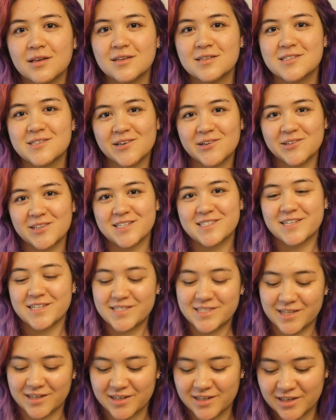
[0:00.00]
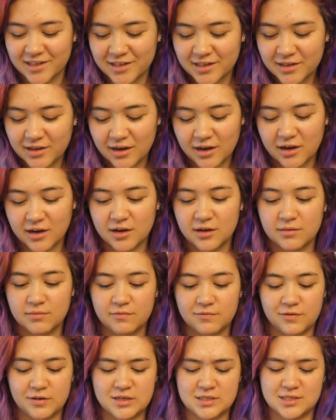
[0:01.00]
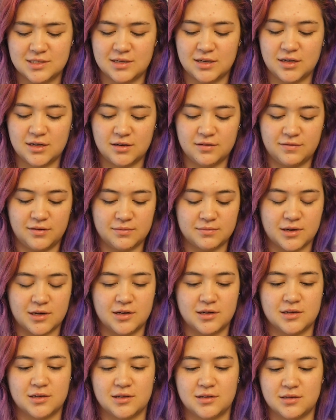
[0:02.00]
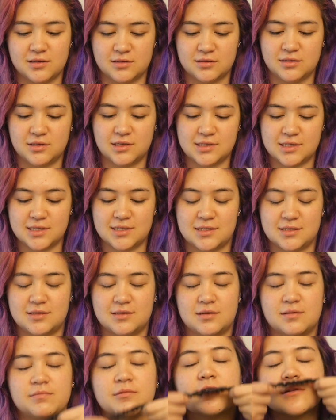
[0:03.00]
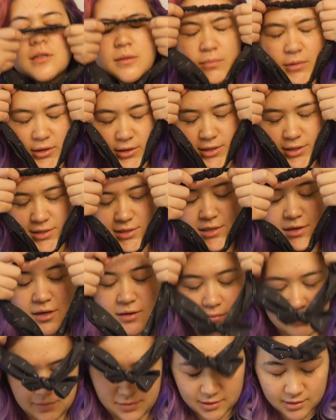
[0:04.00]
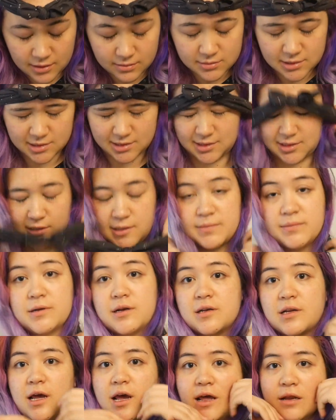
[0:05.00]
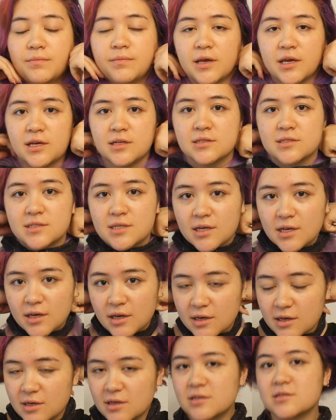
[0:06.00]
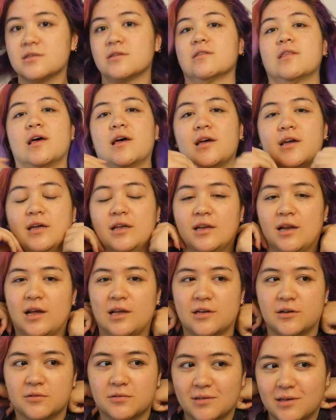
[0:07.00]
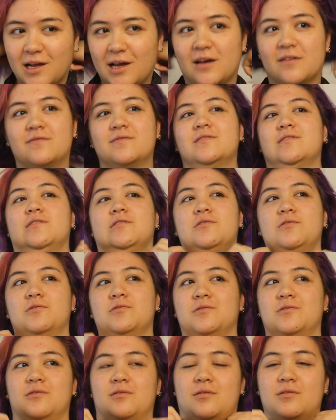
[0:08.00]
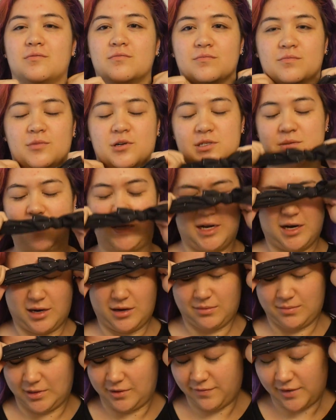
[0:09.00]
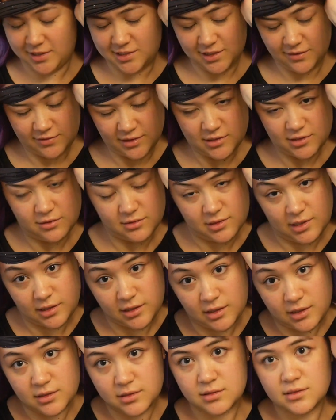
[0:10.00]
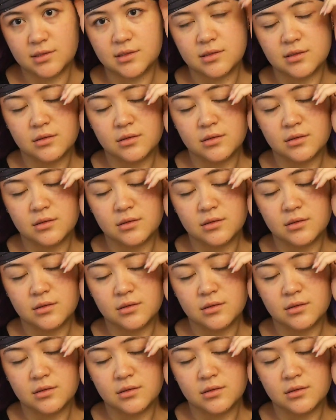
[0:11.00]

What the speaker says: So let's get started. First off, this is preliminary step, but I'm just gonna put on a headband so that I don't have to push my hair out of my face every 2 seconds.